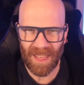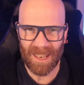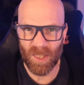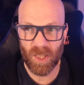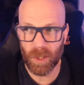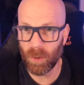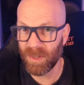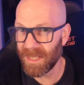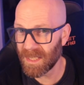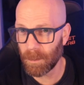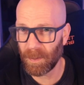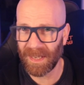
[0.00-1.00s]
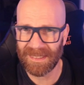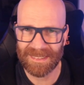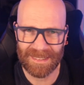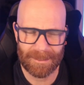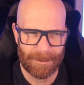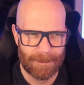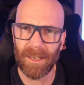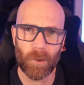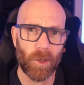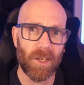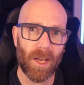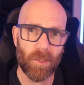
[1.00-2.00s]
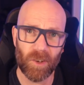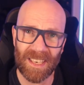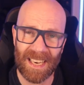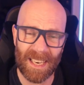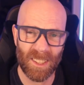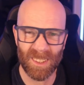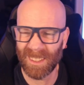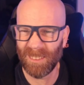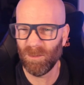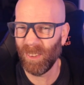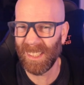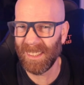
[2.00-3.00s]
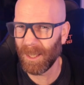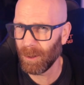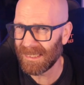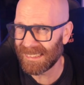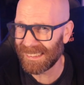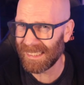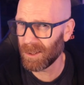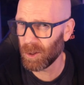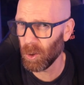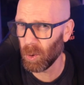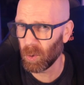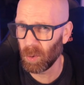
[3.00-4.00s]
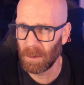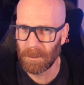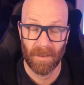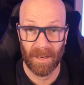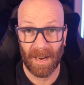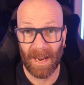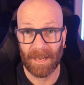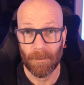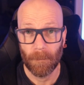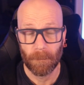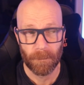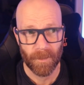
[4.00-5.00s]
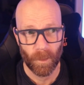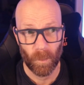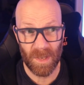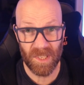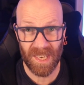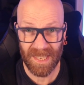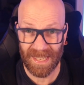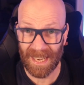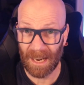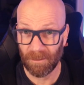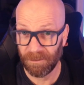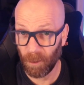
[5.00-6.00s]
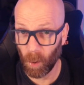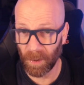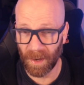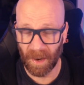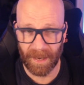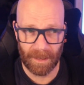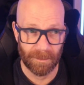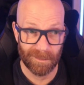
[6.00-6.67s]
of that soon dissipated. And on another occasion, I didn't really notice it at all. And hey, when testing out Fortnite,